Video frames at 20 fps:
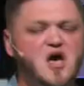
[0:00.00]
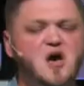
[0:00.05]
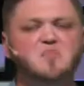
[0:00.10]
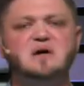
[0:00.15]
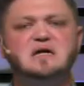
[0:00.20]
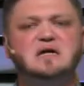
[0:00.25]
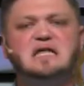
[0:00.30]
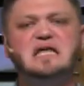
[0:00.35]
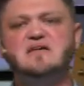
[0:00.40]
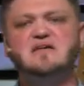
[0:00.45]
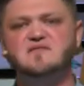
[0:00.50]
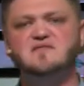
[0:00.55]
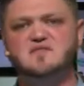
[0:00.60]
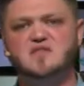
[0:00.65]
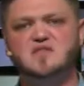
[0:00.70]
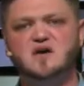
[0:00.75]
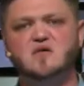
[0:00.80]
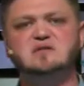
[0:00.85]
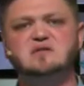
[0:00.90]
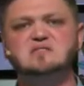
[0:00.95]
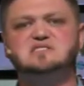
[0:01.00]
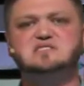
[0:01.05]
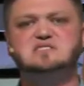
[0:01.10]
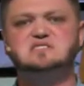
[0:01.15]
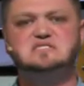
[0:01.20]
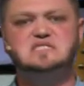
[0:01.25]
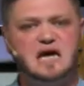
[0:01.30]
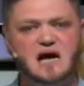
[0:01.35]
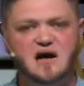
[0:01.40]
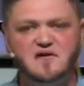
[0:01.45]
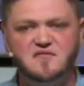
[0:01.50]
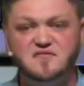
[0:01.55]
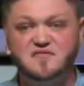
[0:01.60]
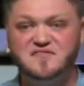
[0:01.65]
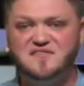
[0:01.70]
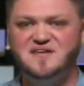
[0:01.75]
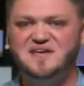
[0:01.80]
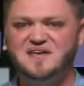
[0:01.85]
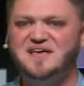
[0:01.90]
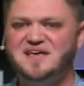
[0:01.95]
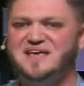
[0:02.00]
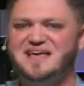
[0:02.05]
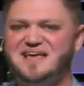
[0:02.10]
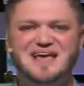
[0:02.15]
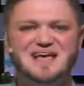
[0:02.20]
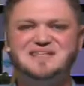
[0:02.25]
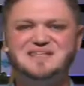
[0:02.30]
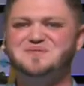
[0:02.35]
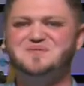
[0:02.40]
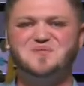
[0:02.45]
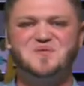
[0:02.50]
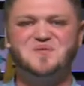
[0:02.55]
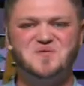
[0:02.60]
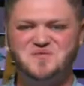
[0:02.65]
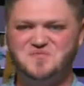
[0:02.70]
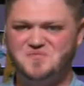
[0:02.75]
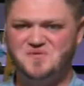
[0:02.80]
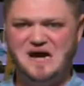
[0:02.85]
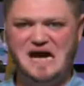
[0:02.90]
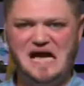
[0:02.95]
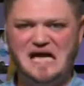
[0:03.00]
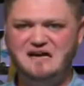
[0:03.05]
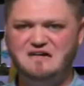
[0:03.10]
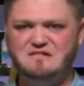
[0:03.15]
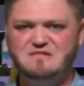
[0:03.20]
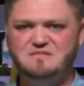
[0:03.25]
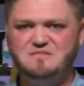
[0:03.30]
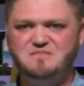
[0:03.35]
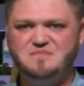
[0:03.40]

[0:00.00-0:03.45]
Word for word: But even though it's tough, it's worthwhile